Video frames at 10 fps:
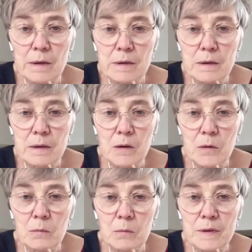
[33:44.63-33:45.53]

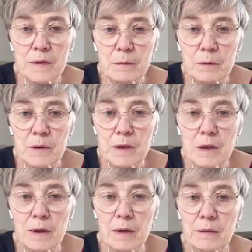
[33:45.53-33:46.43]
So what's this one?
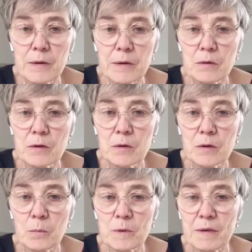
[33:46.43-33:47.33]
So if you do
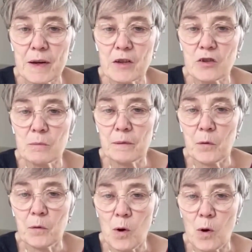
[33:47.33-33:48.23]
the observation
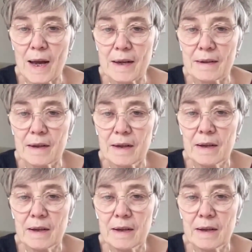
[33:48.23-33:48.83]
beforehand,